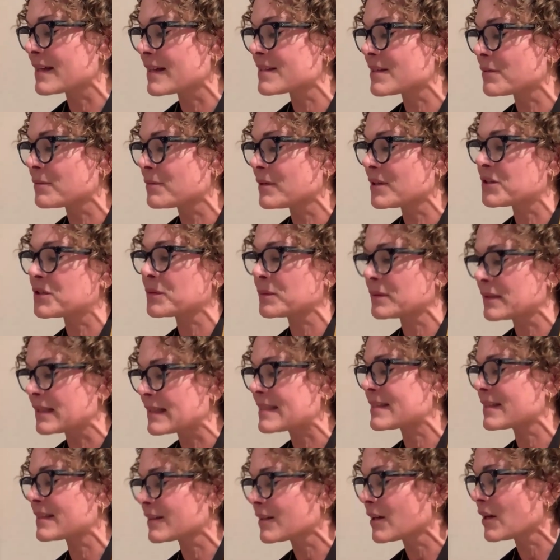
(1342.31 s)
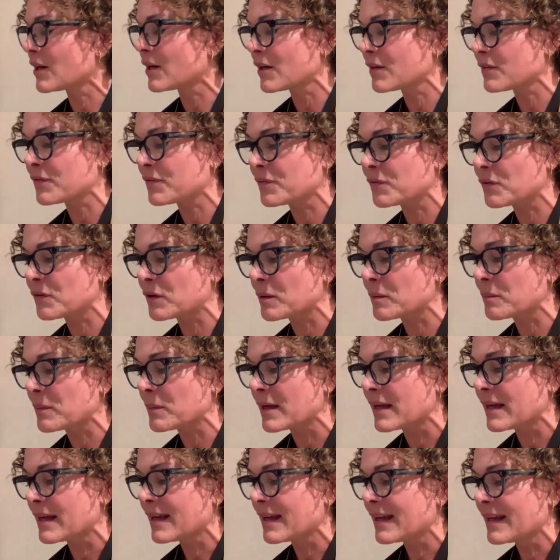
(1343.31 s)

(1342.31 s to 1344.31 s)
as a ritualistic art form.